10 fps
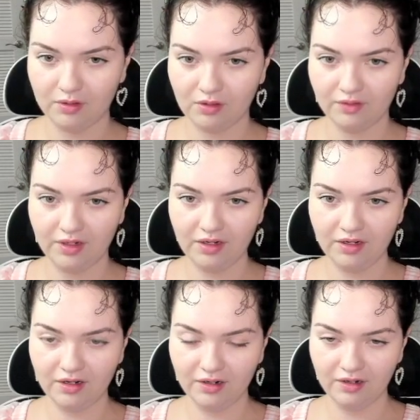Over
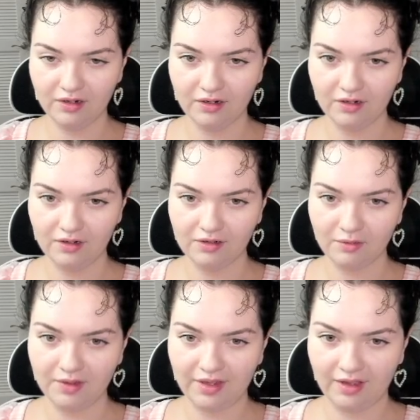here,
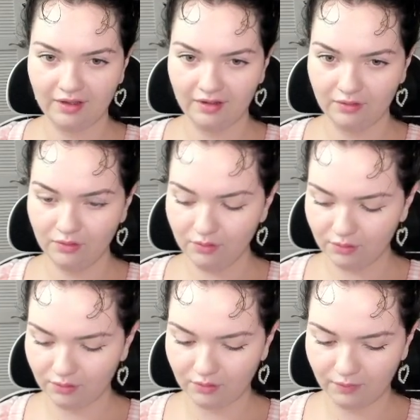and we get,
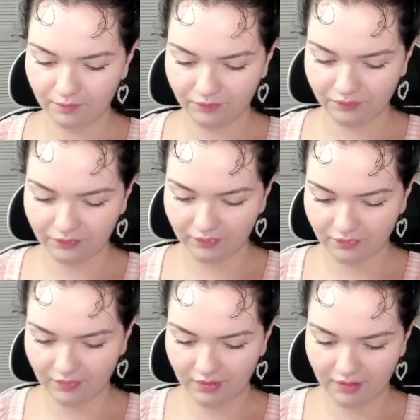ooh,
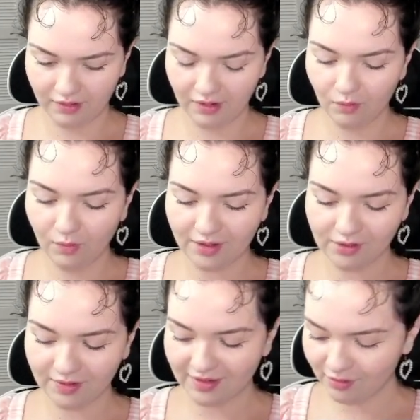Wait,
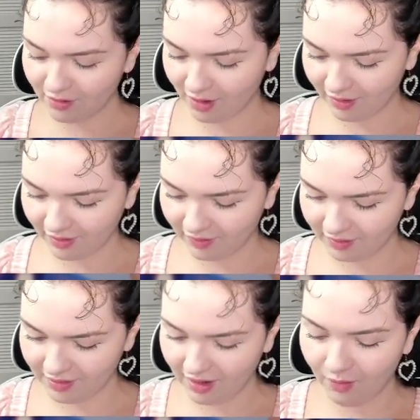so I guess you're not
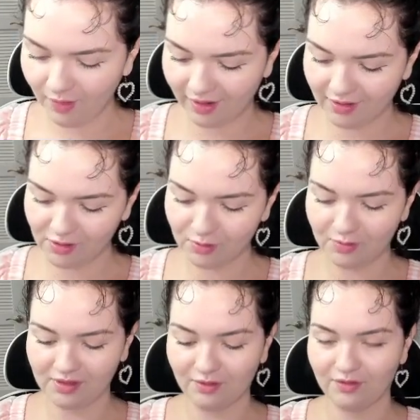guaranteed. Oh, wait, this one
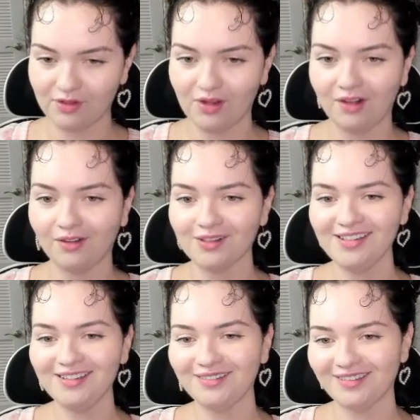was a reverse hollow.
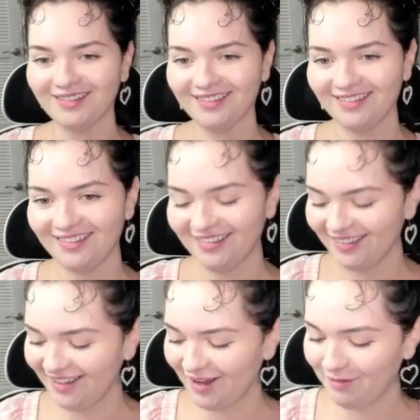See, look.
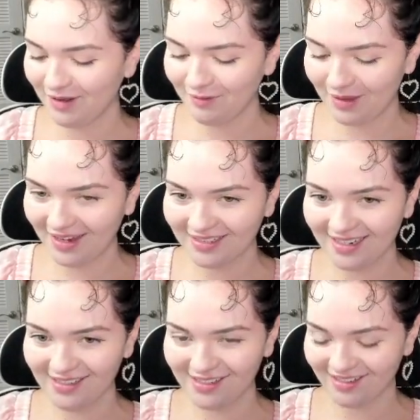I'm not even paying
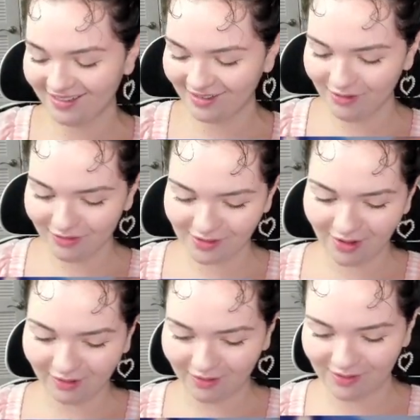attention. Two reverse
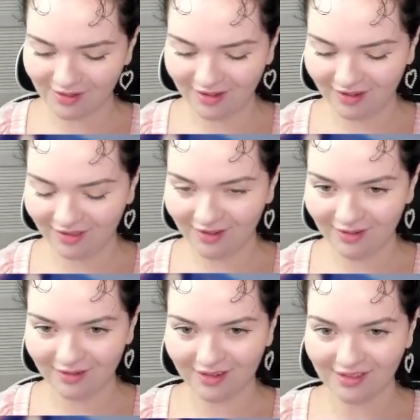hollows and then a
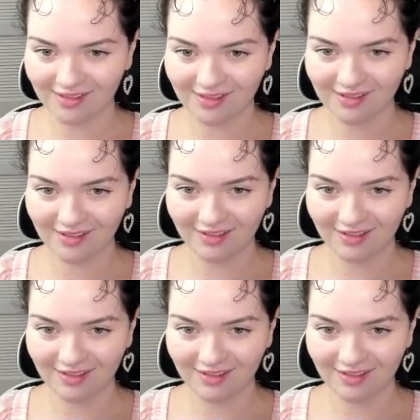Thundurus.